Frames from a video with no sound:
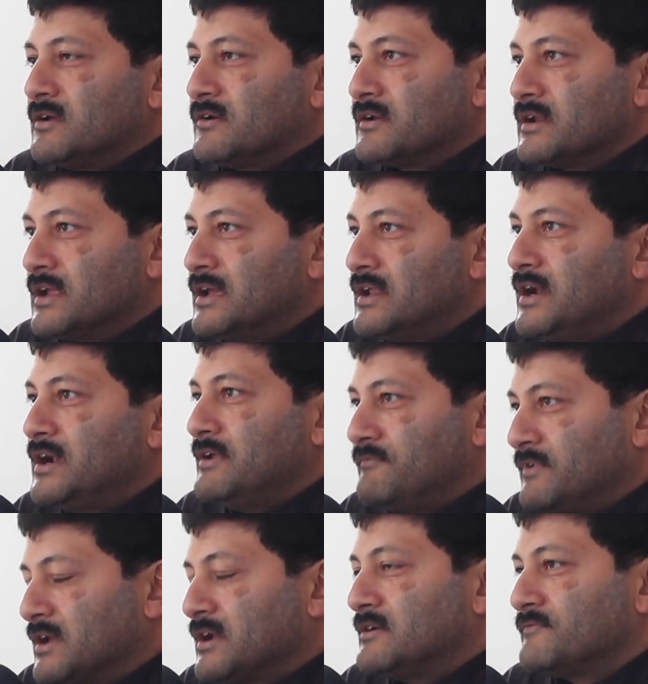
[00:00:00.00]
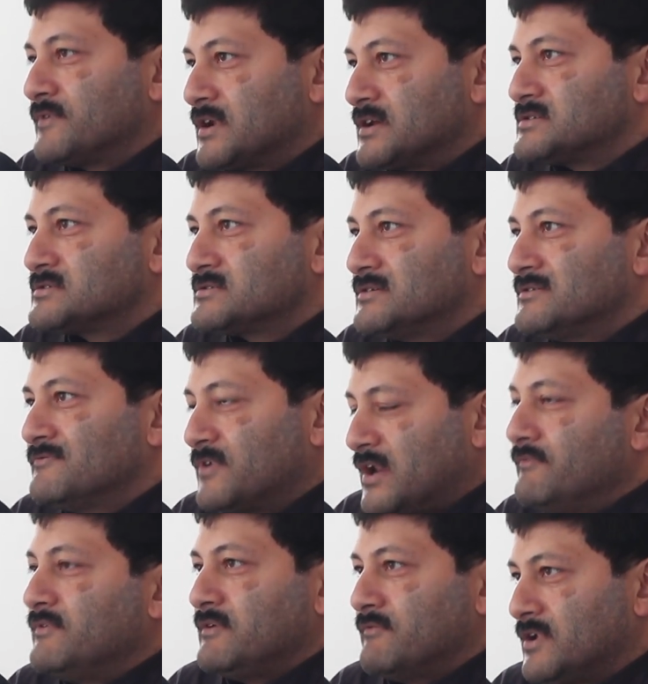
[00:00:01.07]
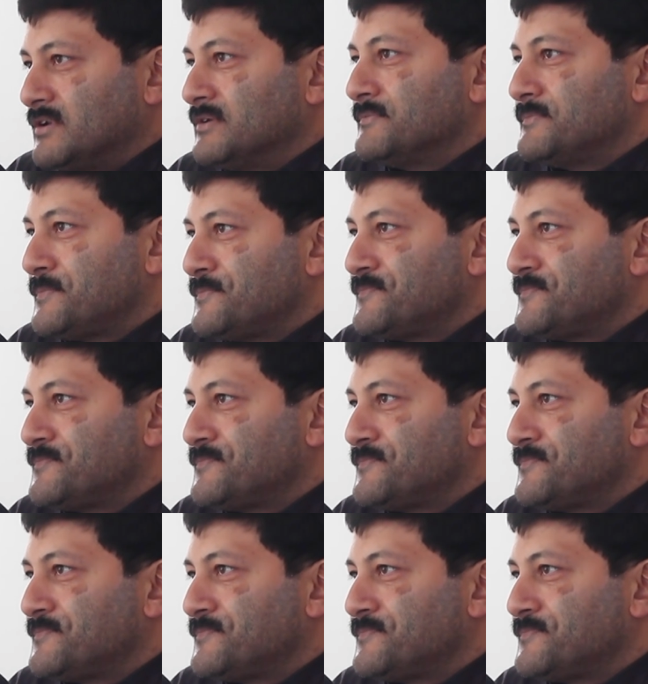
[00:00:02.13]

really difficult for us, for everyone.